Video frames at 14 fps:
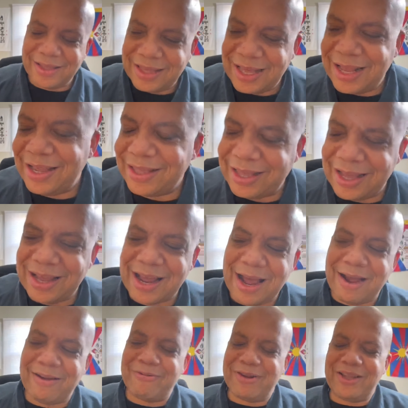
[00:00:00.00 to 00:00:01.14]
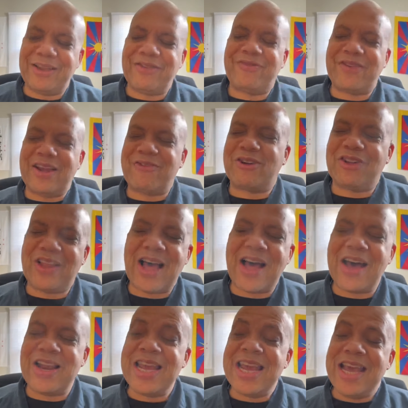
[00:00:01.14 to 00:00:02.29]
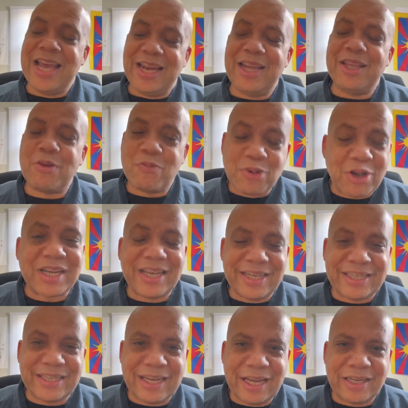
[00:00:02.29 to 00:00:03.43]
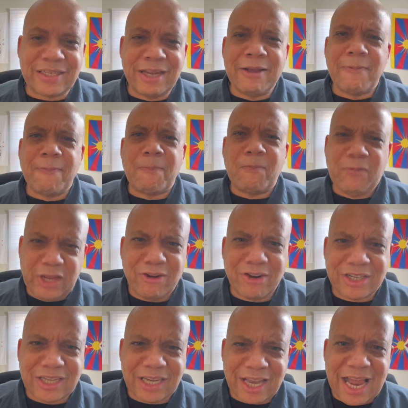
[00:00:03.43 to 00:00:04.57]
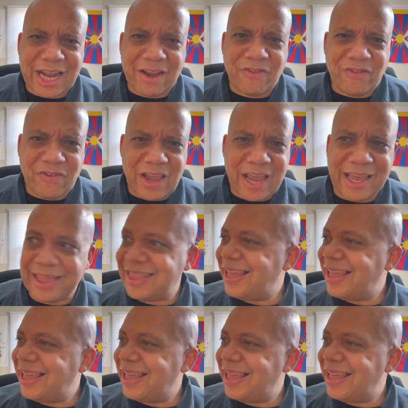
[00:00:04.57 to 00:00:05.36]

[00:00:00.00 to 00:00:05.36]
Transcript: that I really favor a lot, and in the book it says fear is a lack of faith.